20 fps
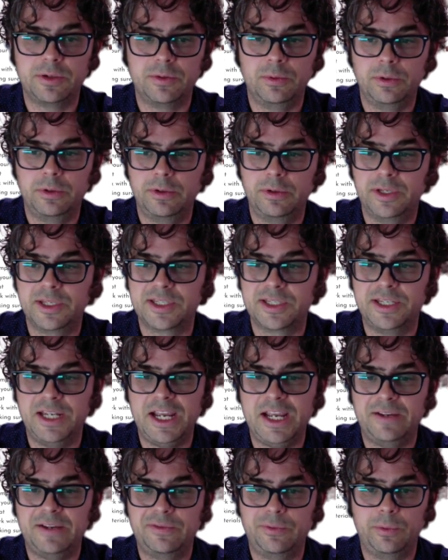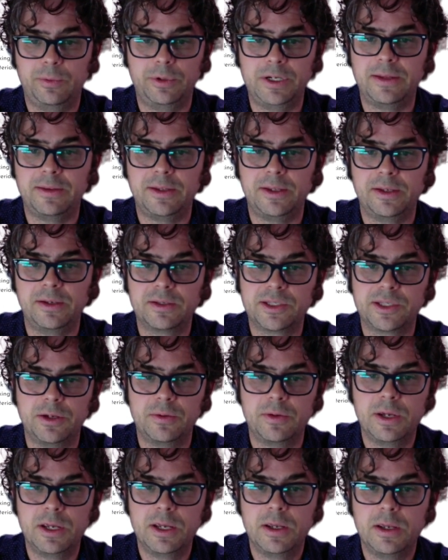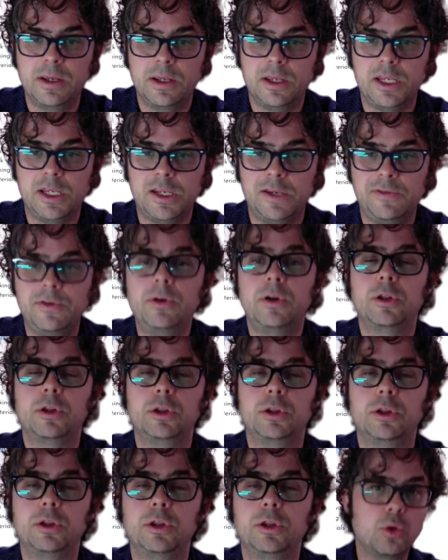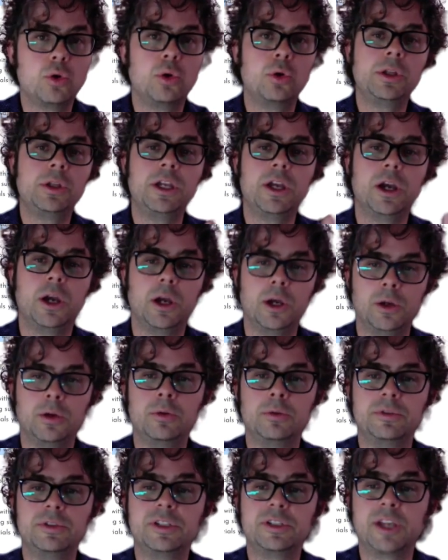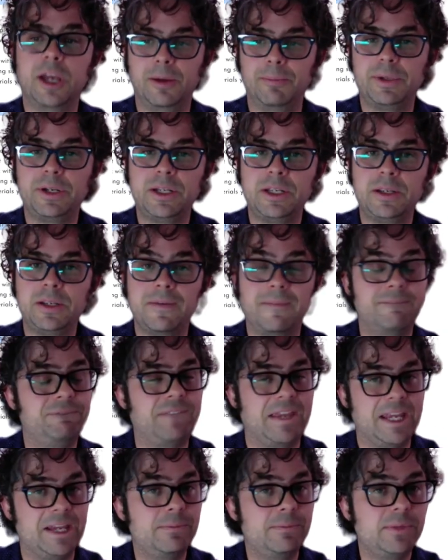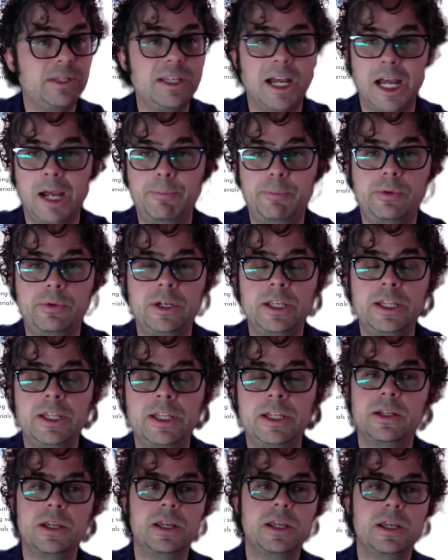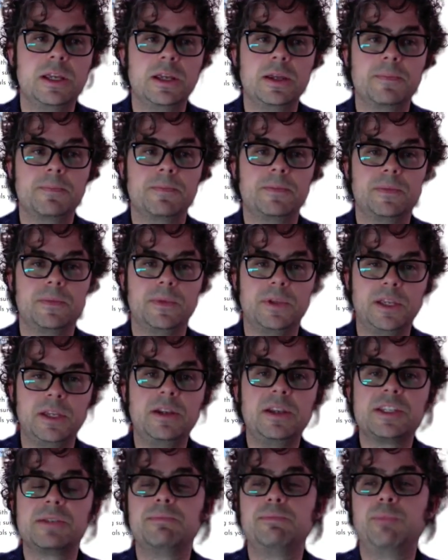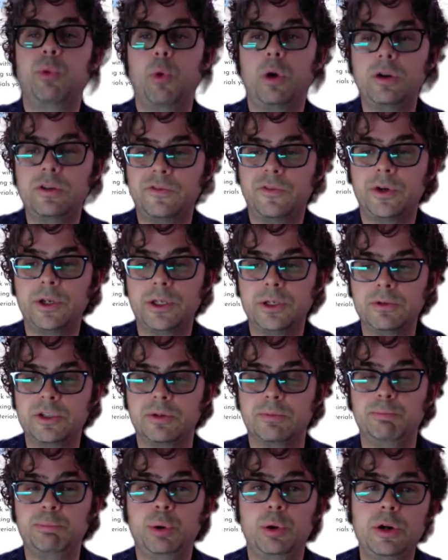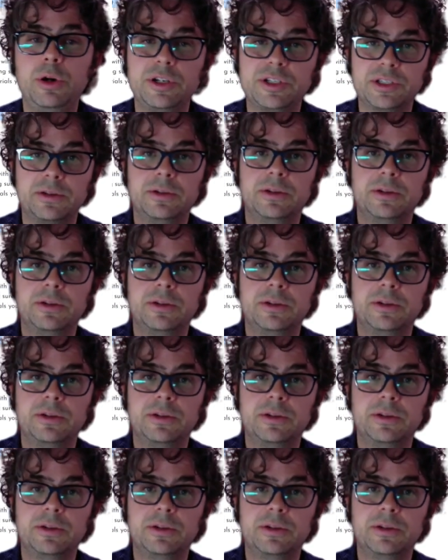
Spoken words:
or the staff or anything. So if you're a locally owned company, family operated, it is important for you to put